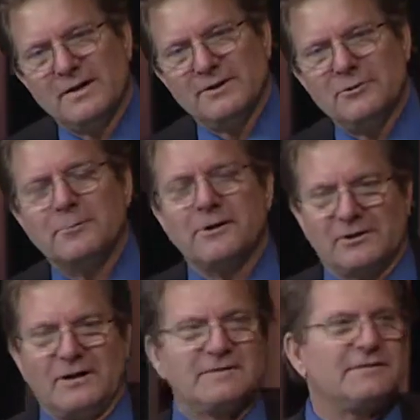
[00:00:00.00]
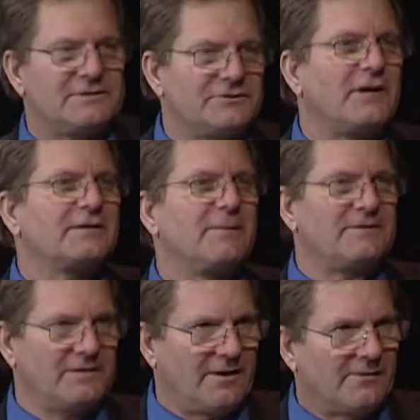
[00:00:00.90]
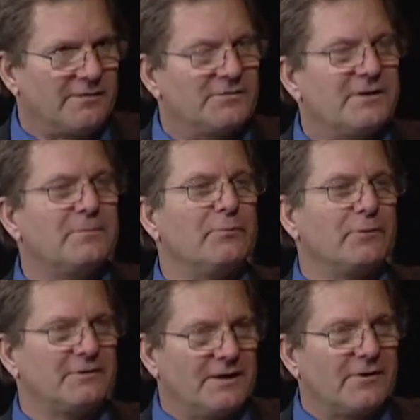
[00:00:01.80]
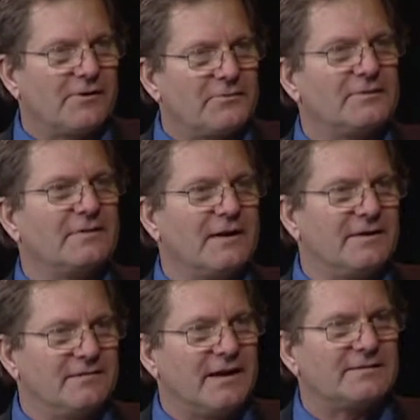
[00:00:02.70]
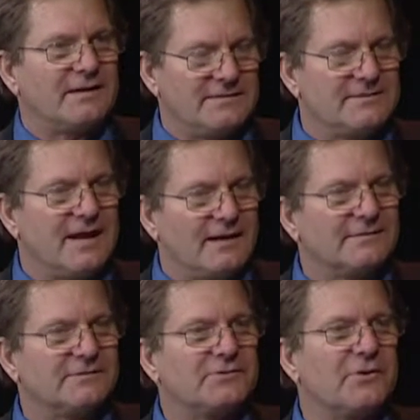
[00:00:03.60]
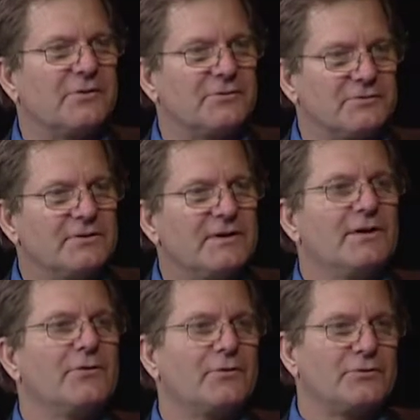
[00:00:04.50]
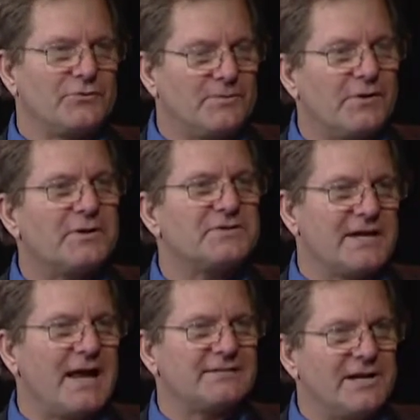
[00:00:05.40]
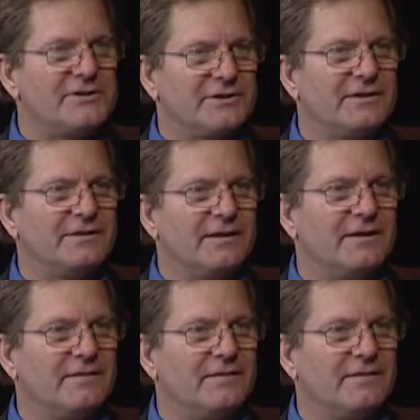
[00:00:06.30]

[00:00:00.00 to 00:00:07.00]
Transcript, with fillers: in the enumerated clauses, it talks about tariffs and import tariffs and, and excise taxes. So there's there's there is taxation. Does it talk in,